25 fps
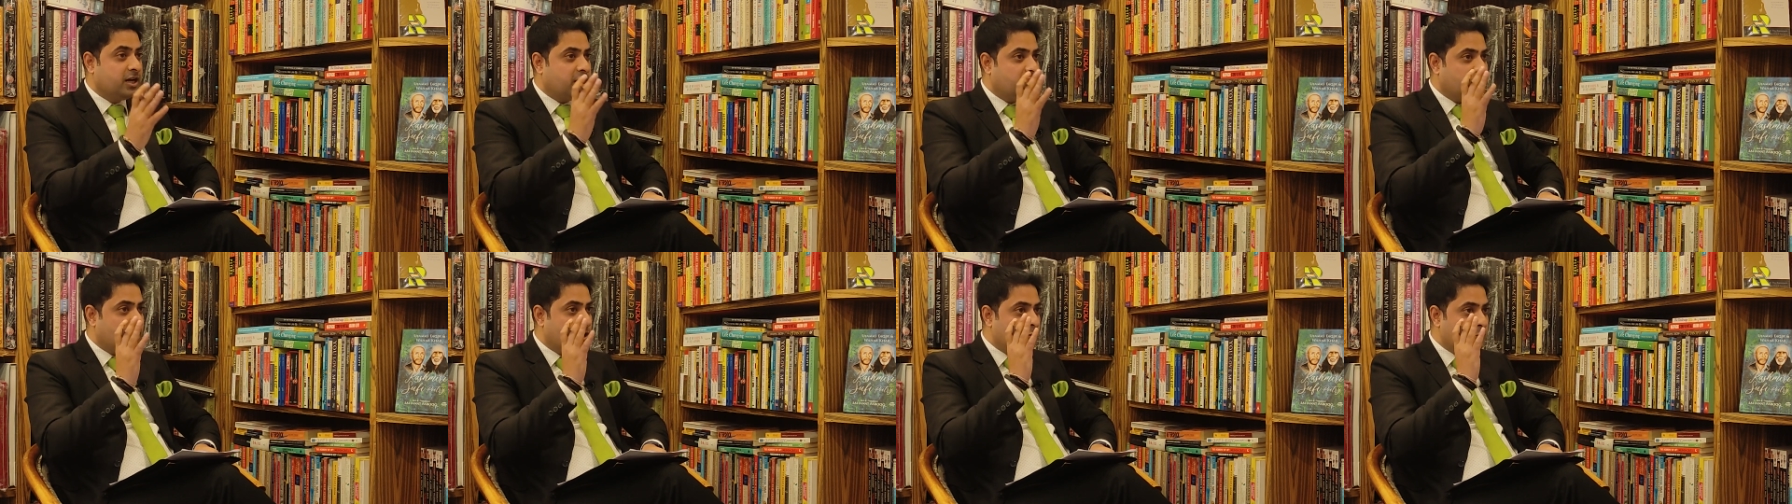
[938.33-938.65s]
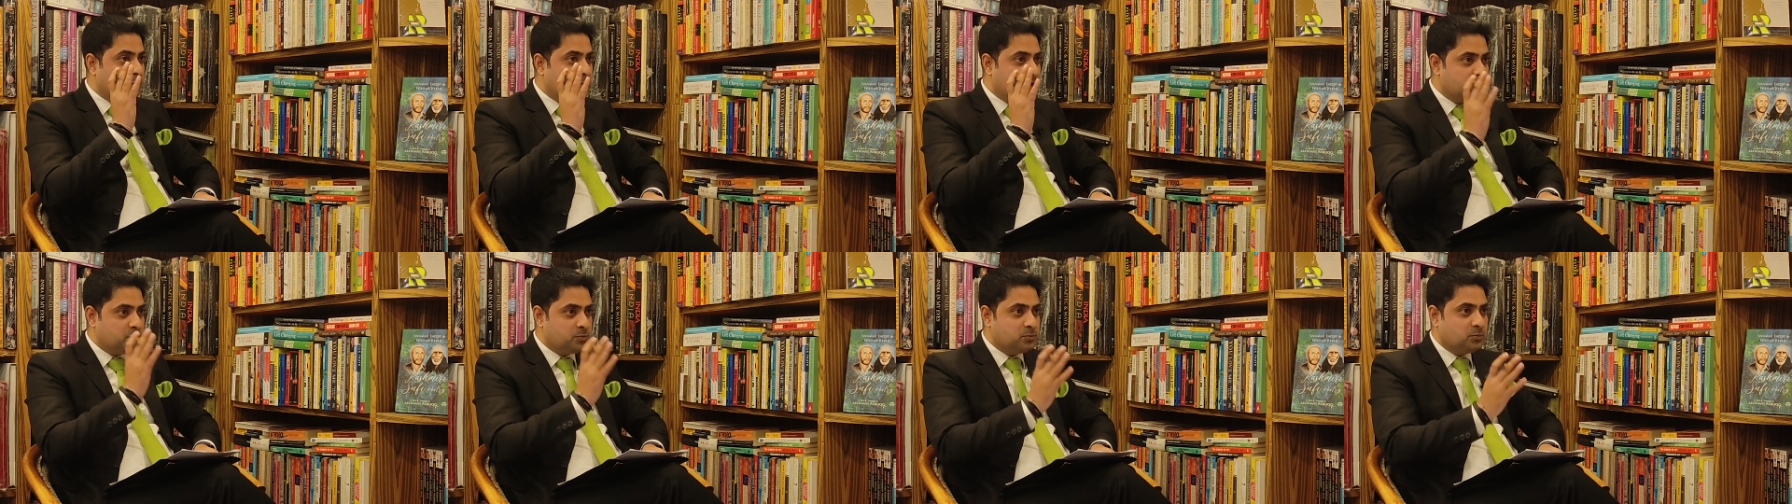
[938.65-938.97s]
How
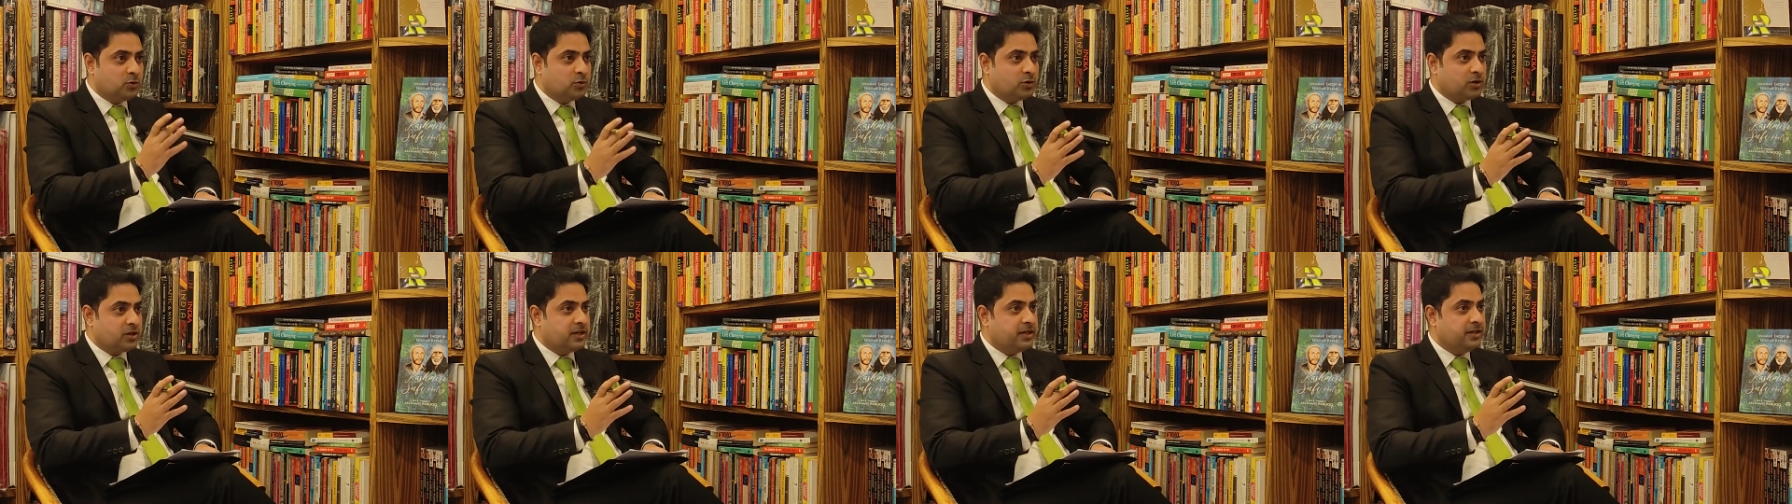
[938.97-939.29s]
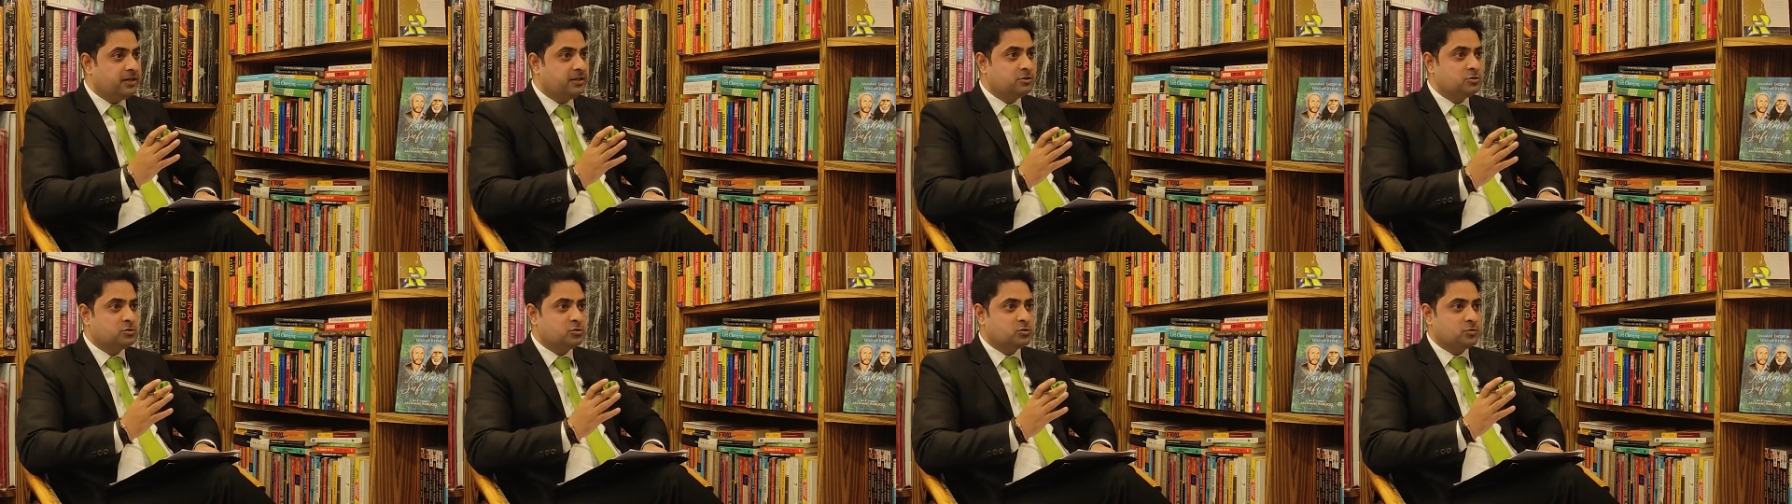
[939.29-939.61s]
much more
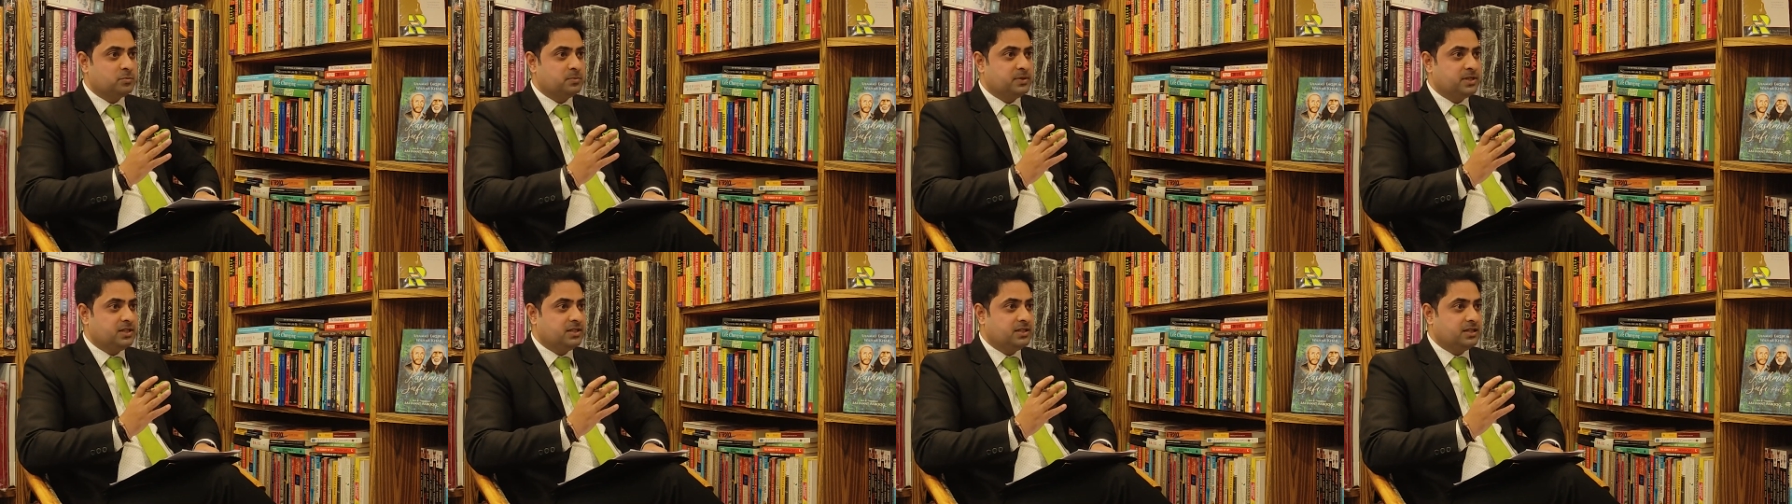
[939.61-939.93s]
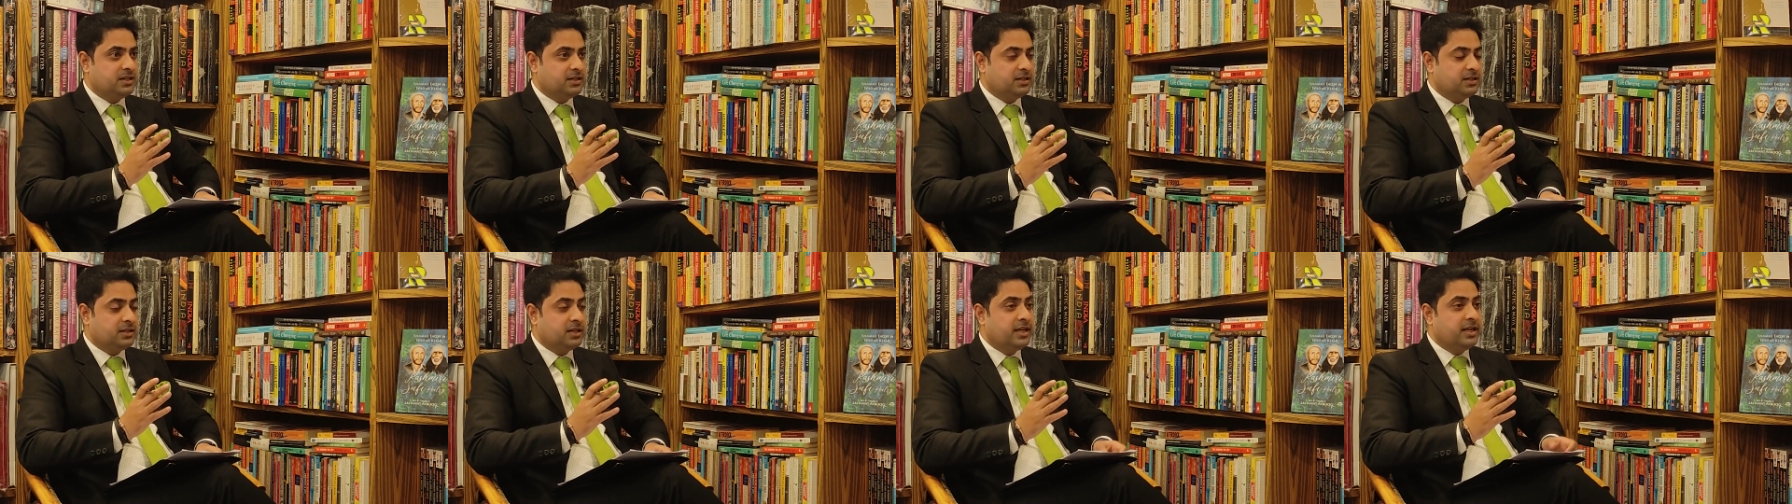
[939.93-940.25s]
needs to be
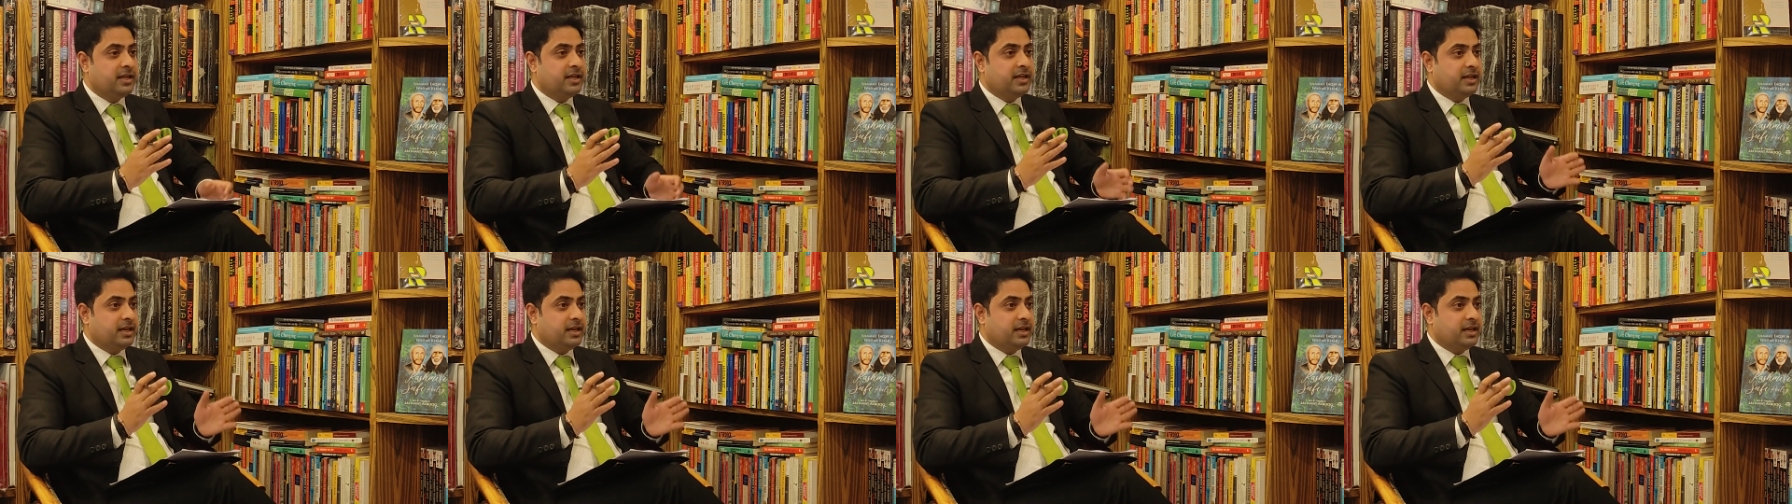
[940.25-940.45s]
done